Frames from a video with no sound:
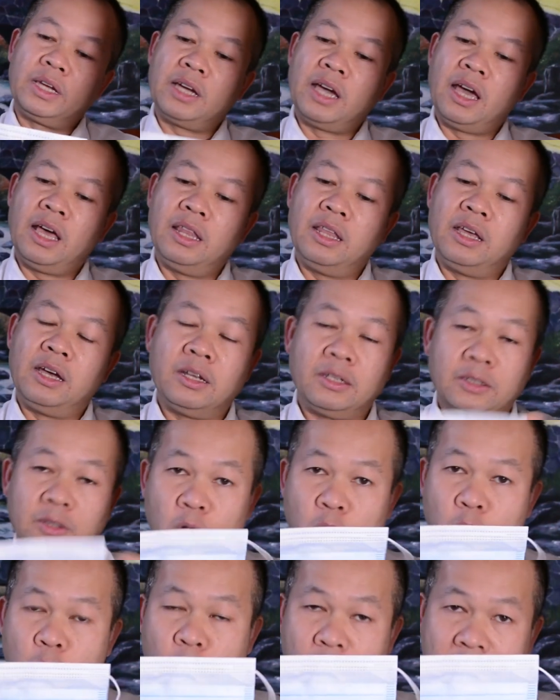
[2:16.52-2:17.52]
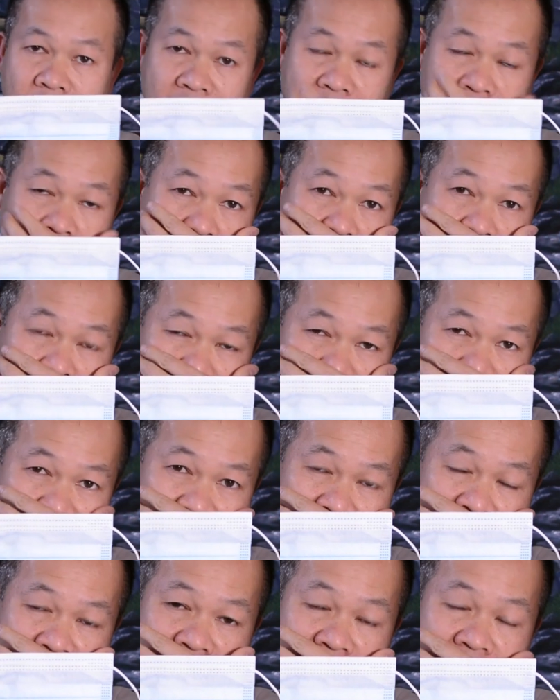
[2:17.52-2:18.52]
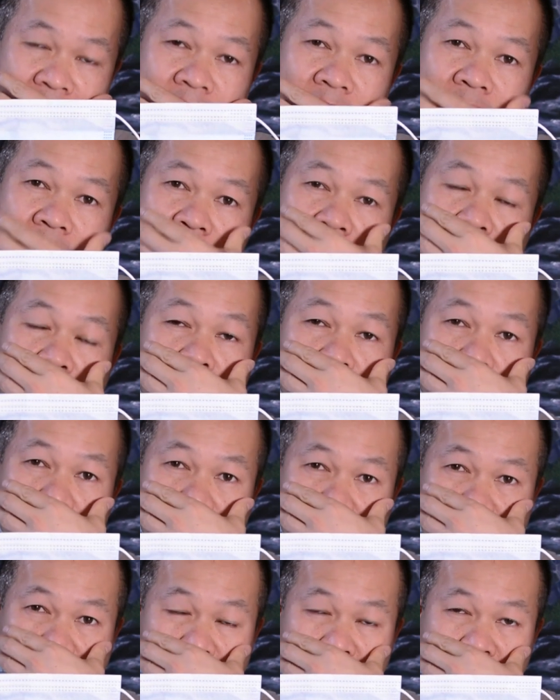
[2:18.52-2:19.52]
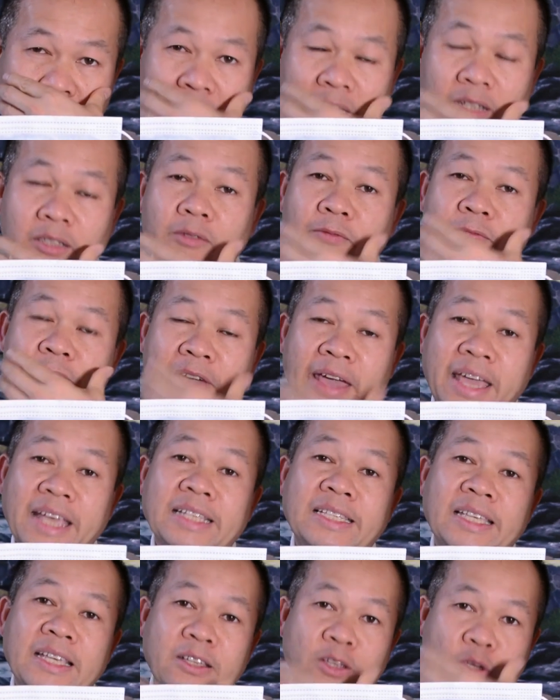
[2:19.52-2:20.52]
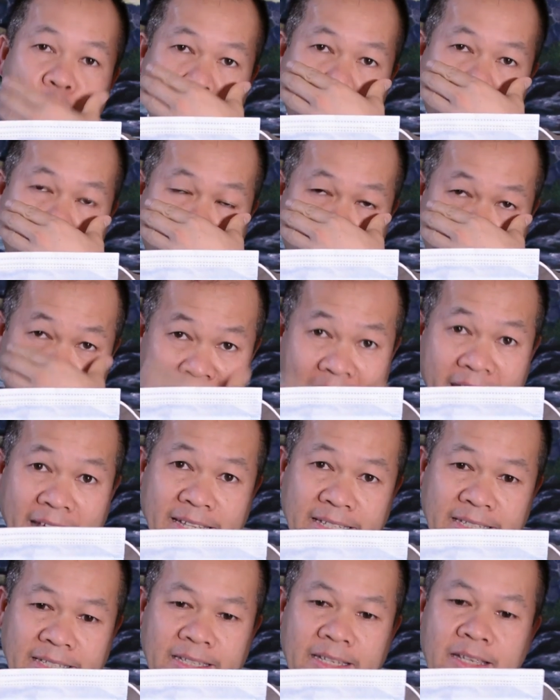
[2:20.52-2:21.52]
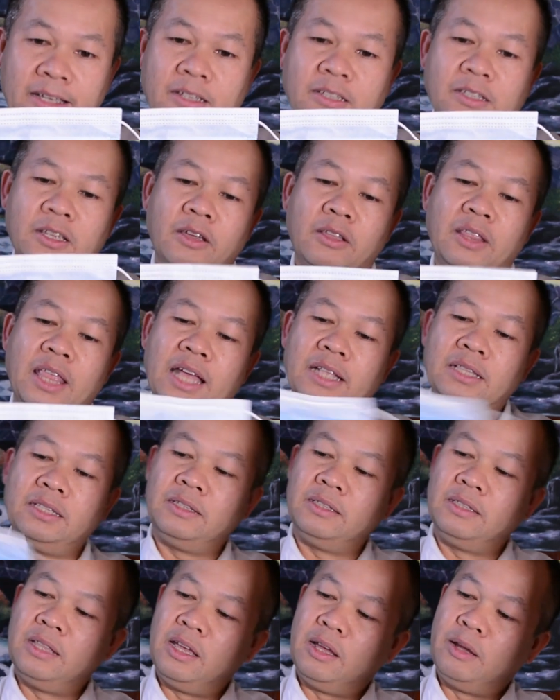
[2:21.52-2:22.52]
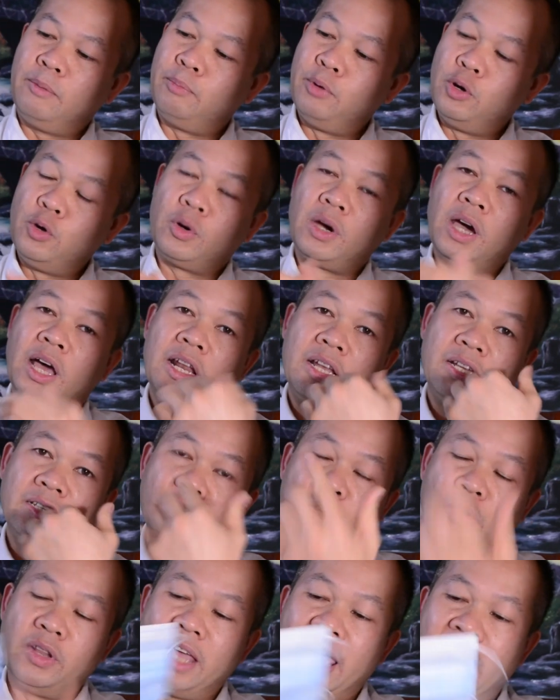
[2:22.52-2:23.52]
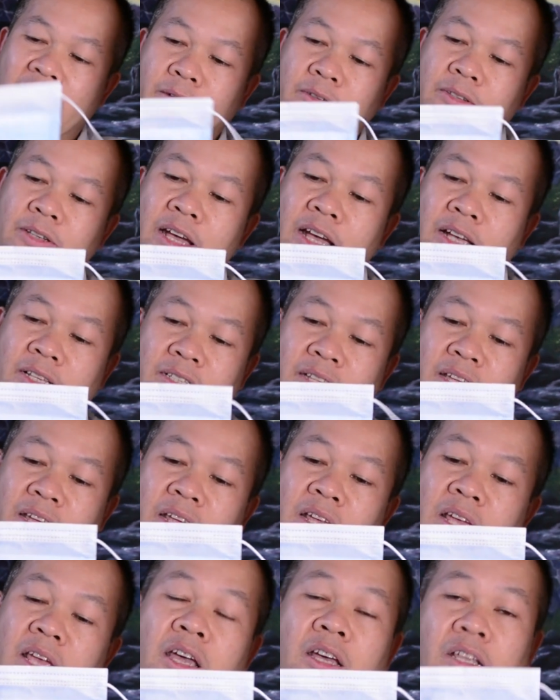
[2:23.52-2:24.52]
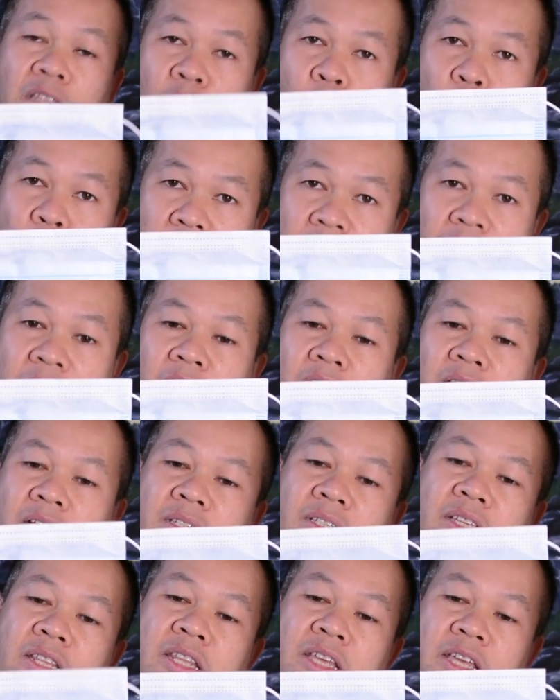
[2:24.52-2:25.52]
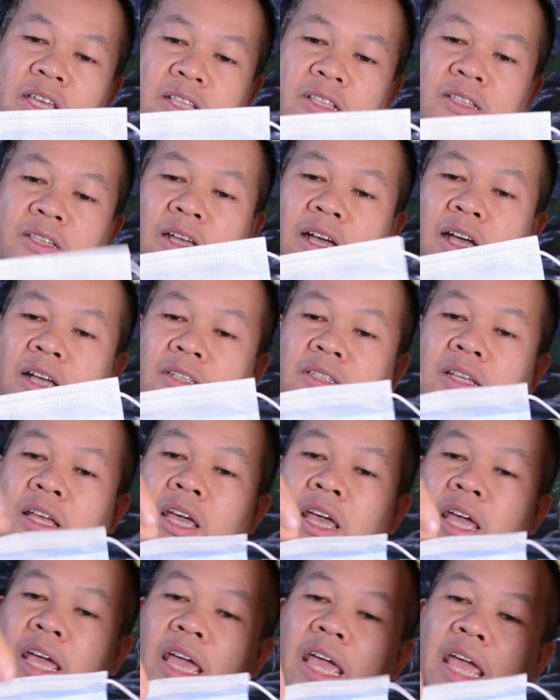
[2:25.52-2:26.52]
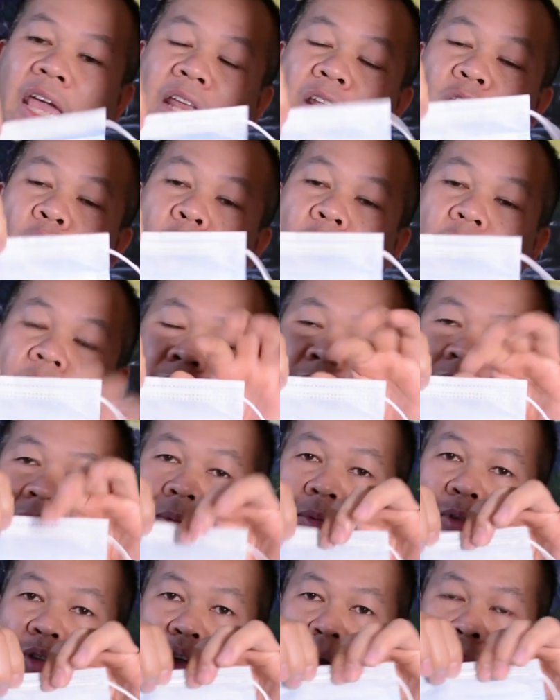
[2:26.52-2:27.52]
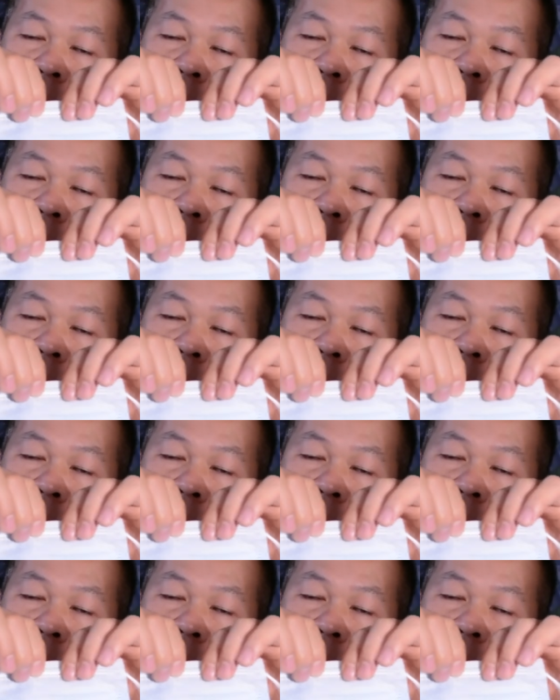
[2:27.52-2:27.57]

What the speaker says: colors always stay facing your face, so that's the blue colors on the outside, the white colors in the inside. And on the top of your